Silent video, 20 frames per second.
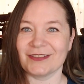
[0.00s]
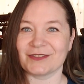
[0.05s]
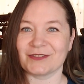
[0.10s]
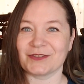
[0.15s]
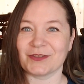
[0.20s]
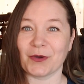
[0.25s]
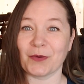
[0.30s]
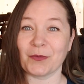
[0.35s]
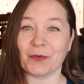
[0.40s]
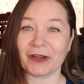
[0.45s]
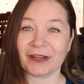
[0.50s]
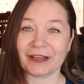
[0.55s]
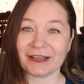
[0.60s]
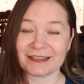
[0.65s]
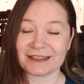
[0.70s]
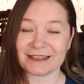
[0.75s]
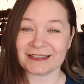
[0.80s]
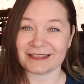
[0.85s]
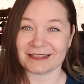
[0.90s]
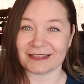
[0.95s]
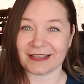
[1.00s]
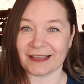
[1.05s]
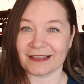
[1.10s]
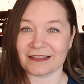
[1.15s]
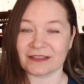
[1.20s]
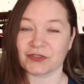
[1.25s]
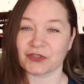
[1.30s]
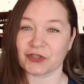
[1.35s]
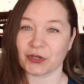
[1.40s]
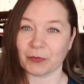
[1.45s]
So, we're going to
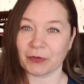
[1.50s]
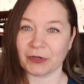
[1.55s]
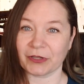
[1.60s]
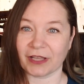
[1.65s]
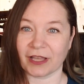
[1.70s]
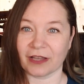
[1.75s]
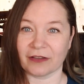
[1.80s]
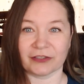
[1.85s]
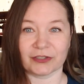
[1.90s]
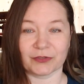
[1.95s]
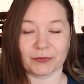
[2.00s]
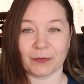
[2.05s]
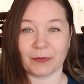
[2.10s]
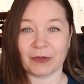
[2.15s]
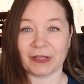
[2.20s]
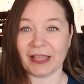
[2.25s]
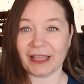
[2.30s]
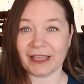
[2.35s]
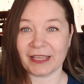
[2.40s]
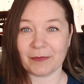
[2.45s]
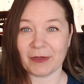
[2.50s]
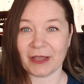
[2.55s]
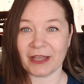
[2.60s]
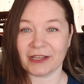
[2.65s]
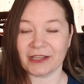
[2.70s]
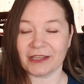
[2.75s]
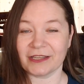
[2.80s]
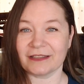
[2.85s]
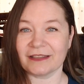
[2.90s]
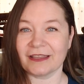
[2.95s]
discuss German Uncovered, what we like
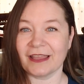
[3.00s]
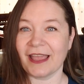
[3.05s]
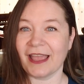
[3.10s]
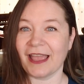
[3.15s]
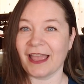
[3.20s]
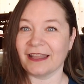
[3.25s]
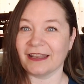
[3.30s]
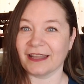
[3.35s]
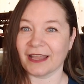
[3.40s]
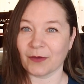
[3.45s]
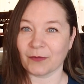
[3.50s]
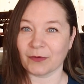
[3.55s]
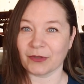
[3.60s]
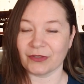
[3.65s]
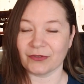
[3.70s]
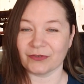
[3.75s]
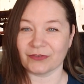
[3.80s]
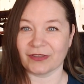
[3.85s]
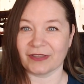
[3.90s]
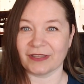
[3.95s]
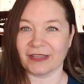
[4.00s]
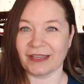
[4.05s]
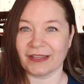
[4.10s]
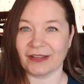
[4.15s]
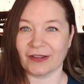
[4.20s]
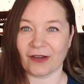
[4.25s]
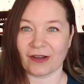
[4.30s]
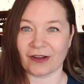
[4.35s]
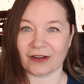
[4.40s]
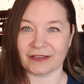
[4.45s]
about it, and how we use it
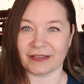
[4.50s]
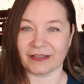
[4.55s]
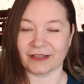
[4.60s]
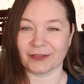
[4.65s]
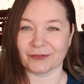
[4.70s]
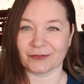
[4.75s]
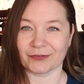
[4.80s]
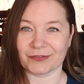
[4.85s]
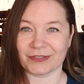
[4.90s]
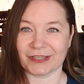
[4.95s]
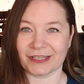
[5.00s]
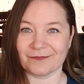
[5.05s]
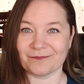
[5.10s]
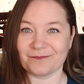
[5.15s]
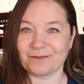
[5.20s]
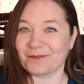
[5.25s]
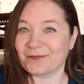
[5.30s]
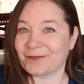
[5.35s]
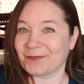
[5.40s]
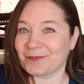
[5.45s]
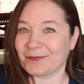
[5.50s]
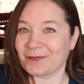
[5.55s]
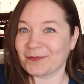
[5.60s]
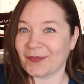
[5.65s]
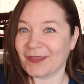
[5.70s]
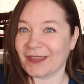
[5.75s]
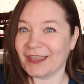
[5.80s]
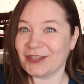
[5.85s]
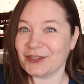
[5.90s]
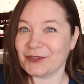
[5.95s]
in our daily routine.
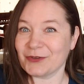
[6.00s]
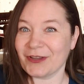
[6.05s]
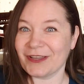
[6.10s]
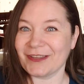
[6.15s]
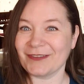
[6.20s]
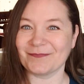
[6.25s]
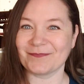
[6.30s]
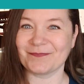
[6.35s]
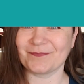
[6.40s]
Enjoy!